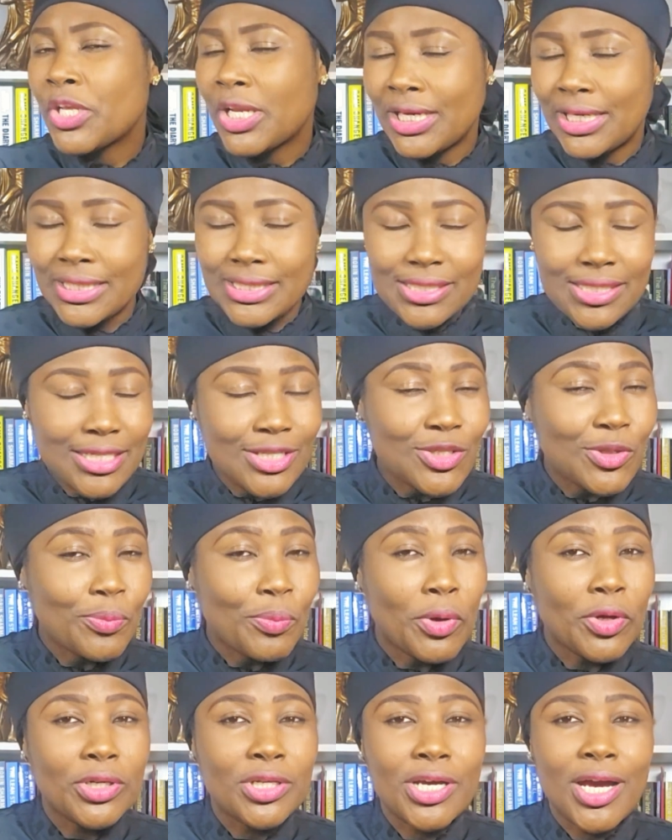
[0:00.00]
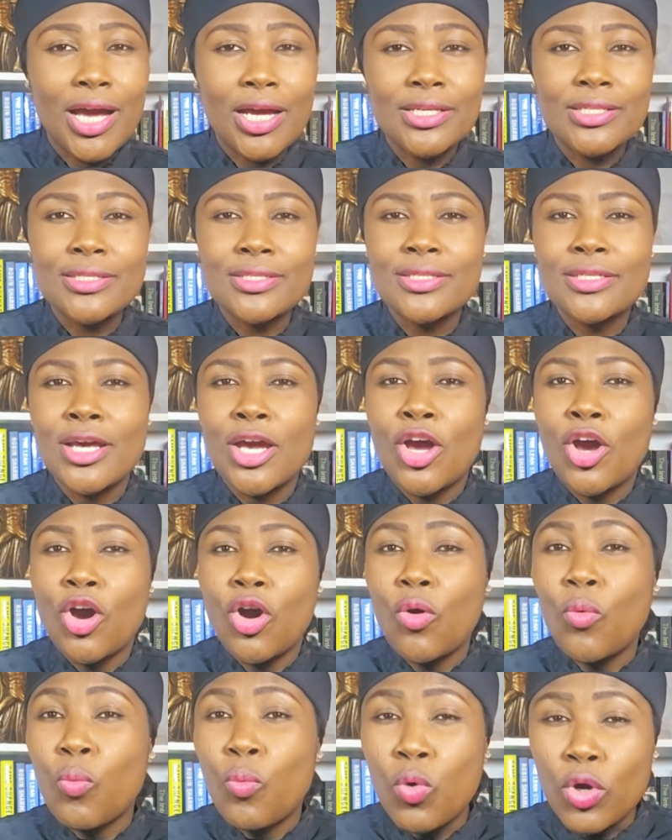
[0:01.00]
listening to podcasts,
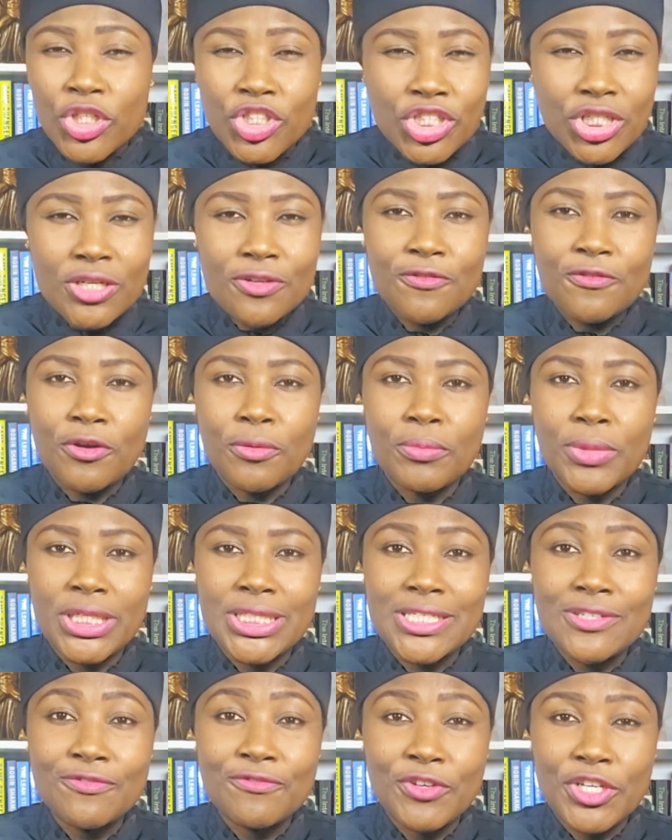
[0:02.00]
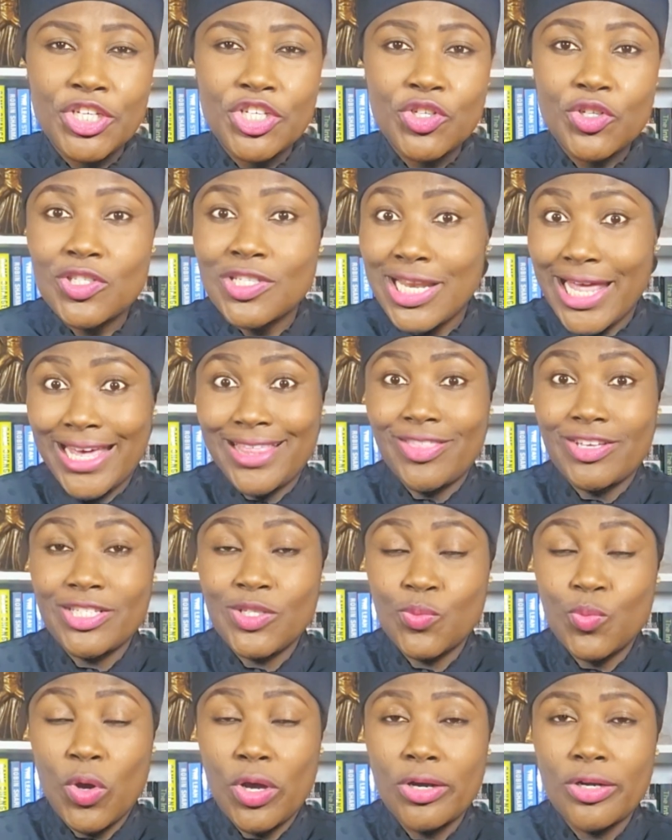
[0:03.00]
or watching informative videos like
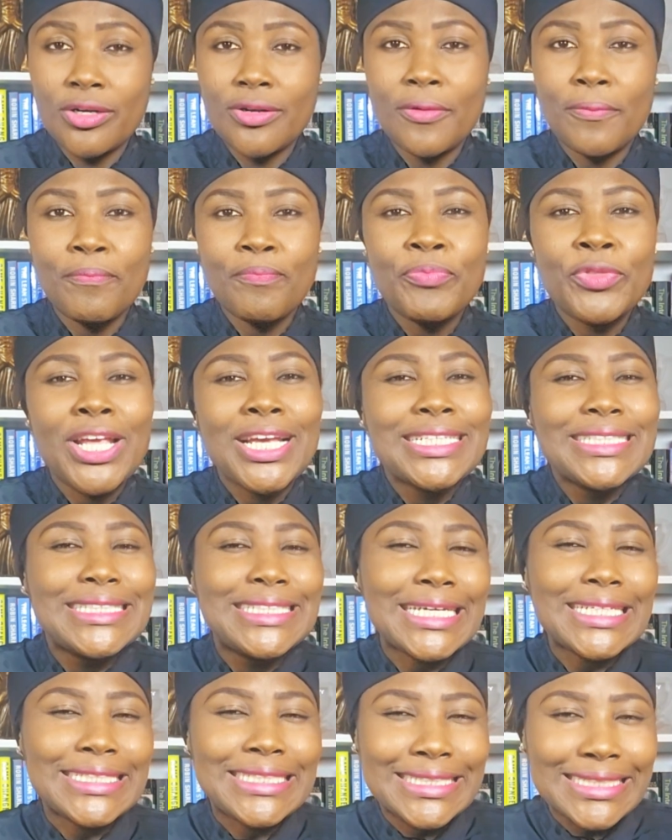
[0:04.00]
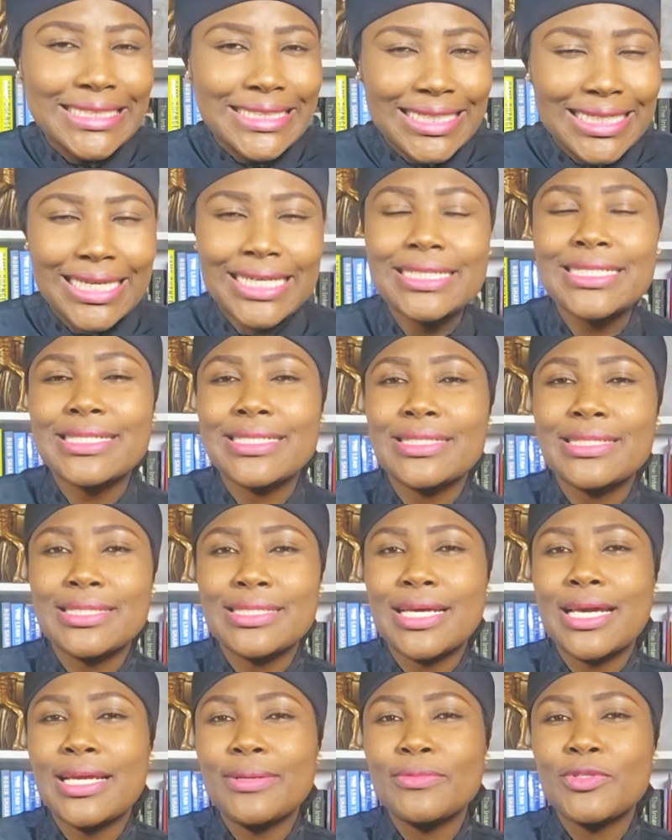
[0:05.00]
this one, dedicating
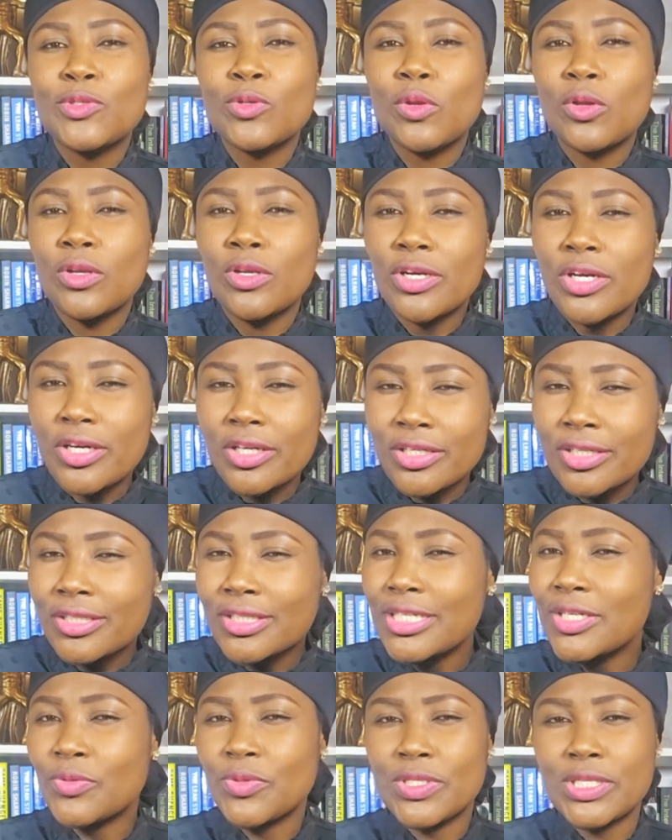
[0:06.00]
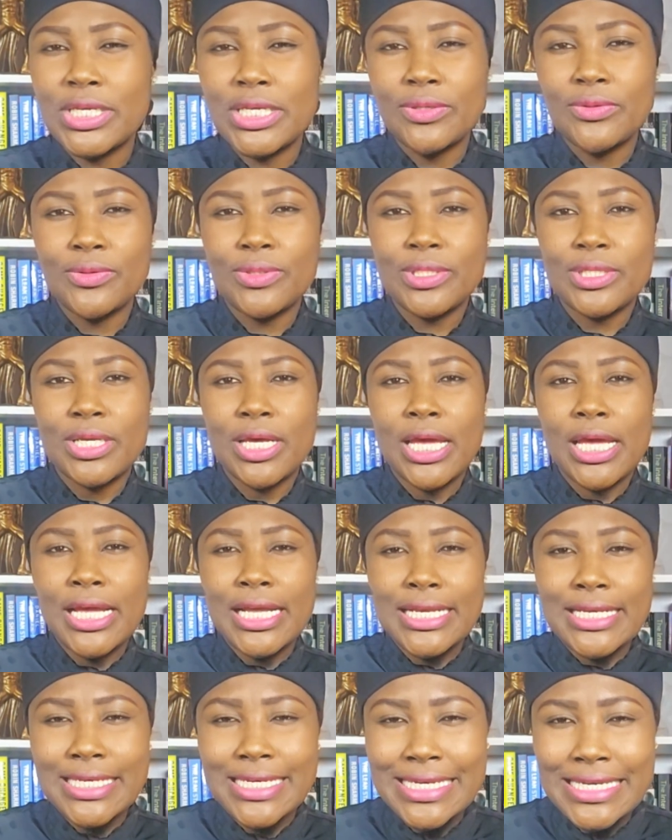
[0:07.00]
time to learning new skills,
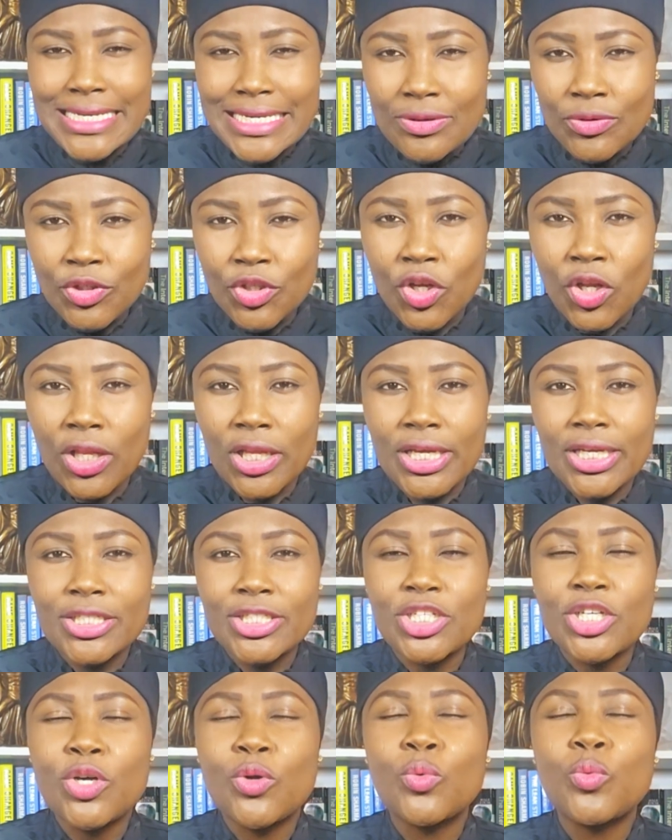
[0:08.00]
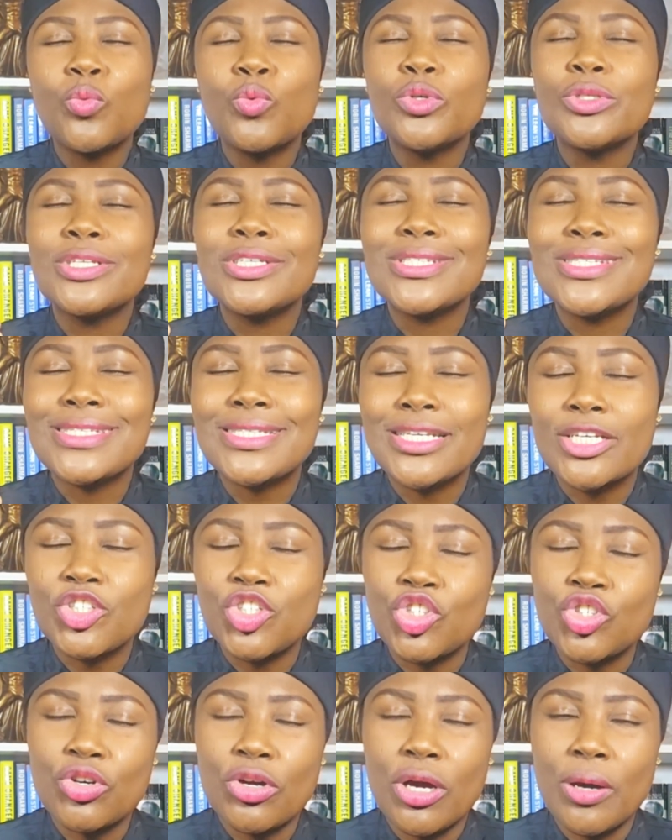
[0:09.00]
new knowledge would set you